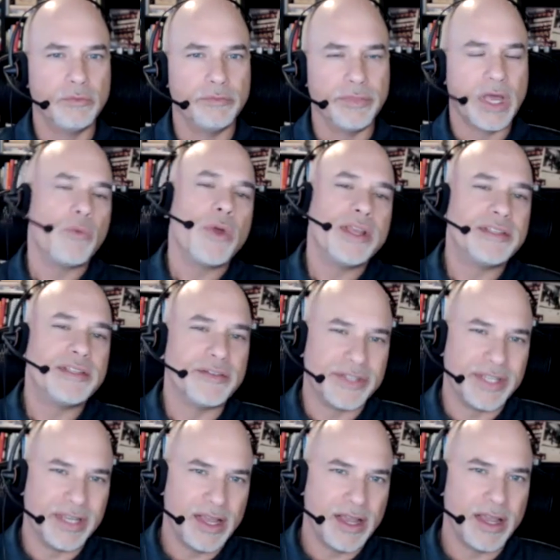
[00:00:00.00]
not waste of
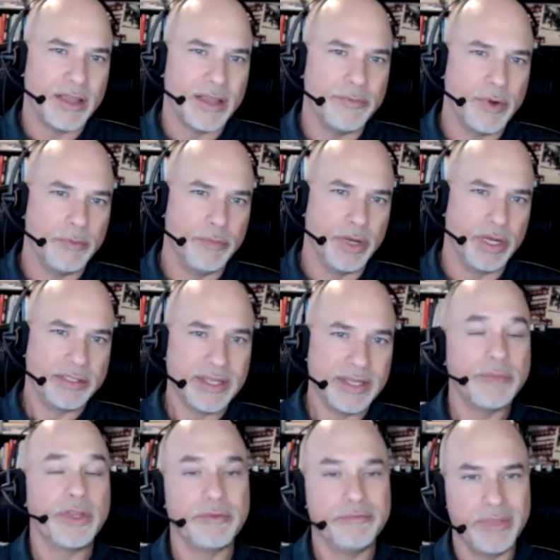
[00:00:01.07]
time, but
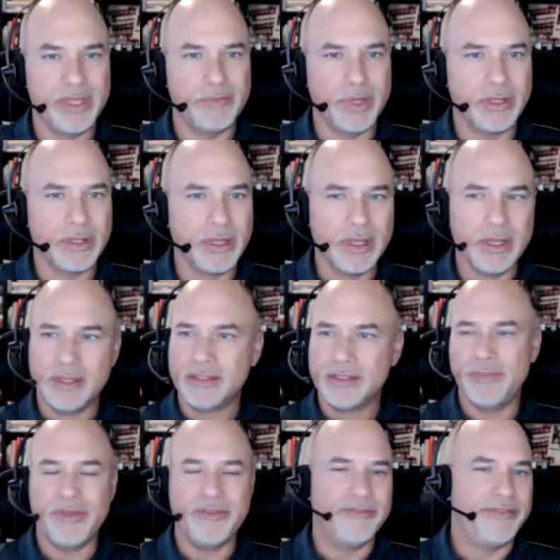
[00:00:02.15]
time commitment
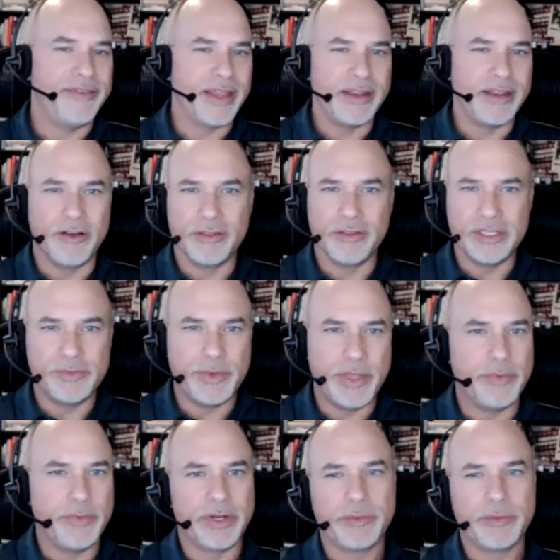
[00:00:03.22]
to be vetting all these people.